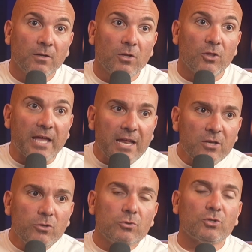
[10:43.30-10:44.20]
then
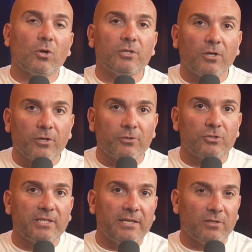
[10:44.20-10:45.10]
you start to
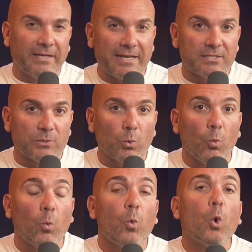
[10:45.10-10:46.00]
understand your guests
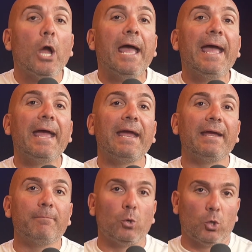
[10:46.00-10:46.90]

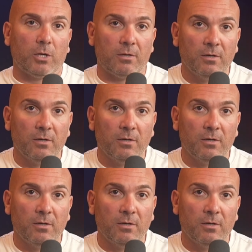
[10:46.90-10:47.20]
way more